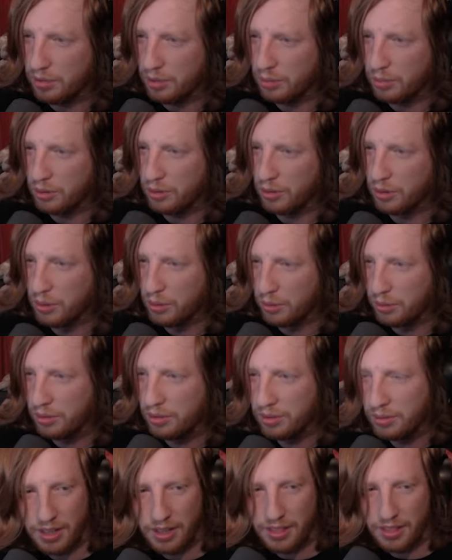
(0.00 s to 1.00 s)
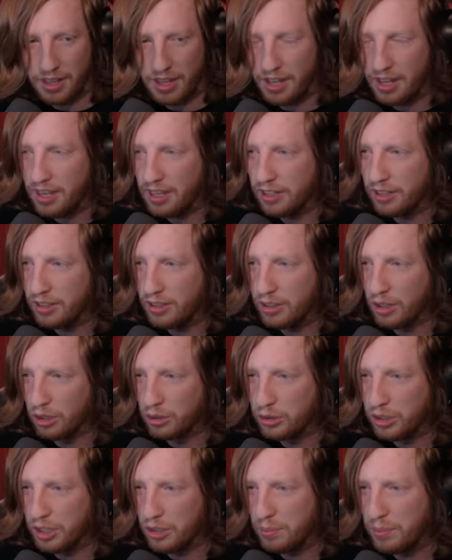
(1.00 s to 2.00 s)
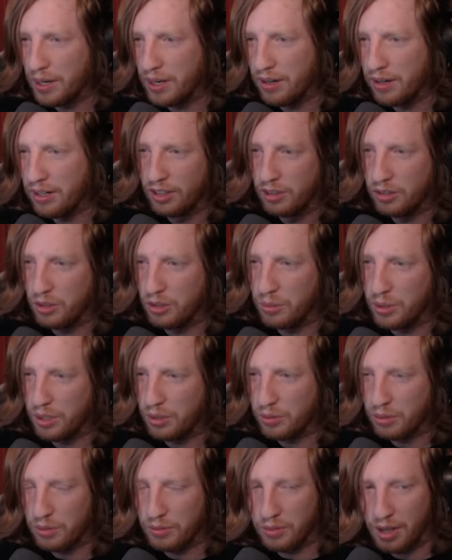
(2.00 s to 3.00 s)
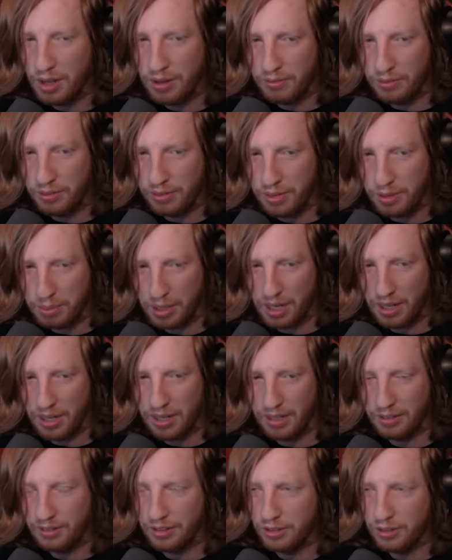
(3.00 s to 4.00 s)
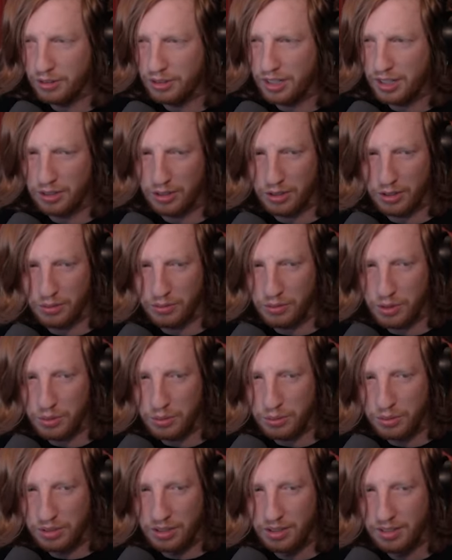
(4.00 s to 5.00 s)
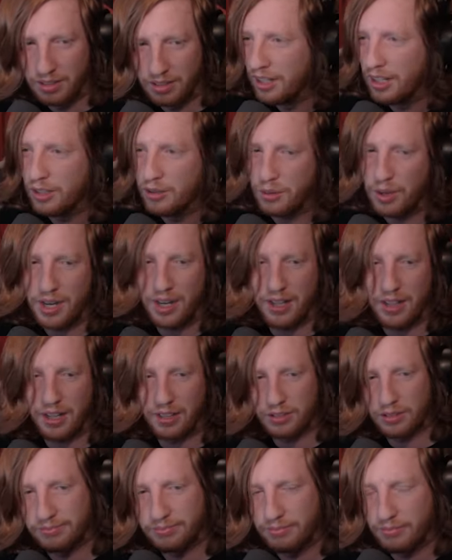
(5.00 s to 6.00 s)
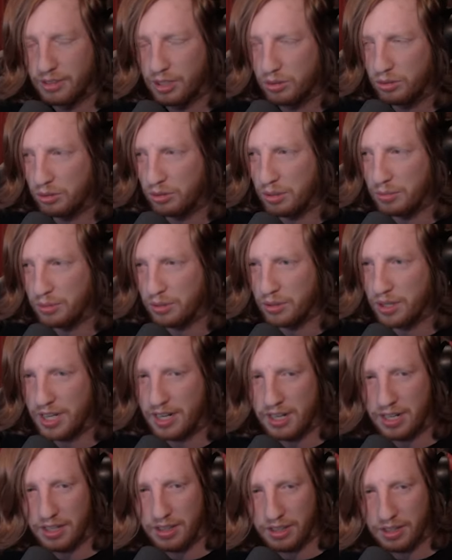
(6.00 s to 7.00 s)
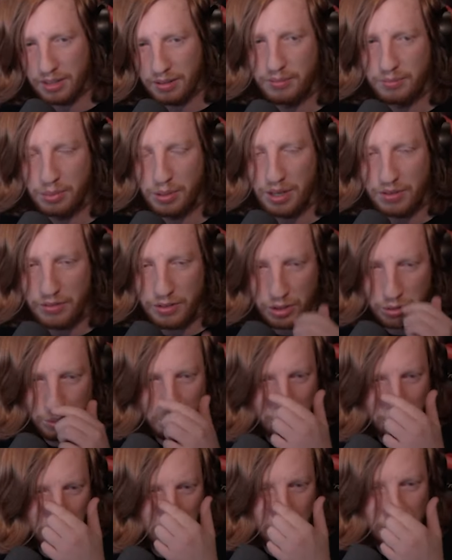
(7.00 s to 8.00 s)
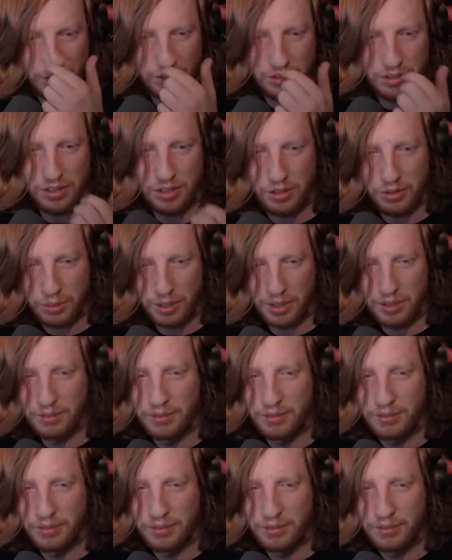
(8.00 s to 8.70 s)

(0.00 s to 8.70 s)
obstacles, they go transparent, so when you revive, the player doesn't get confused. So I added that script to any of the previous ones that existed as well.